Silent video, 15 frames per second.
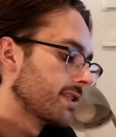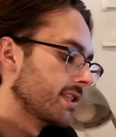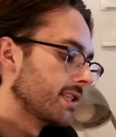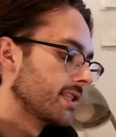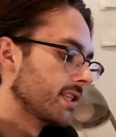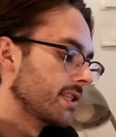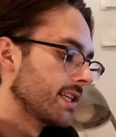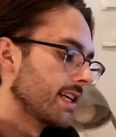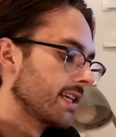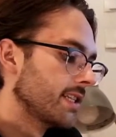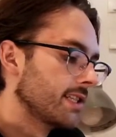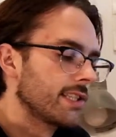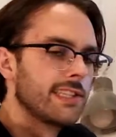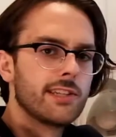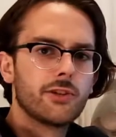this is a
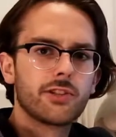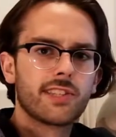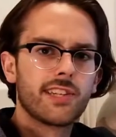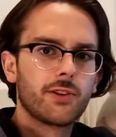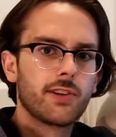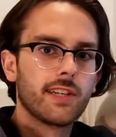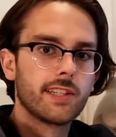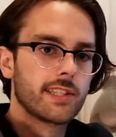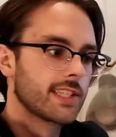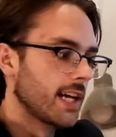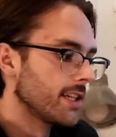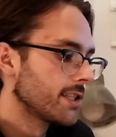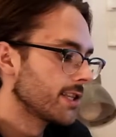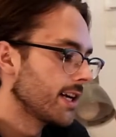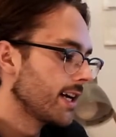SteelSeries
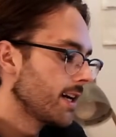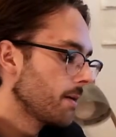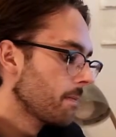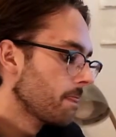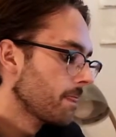Sensei.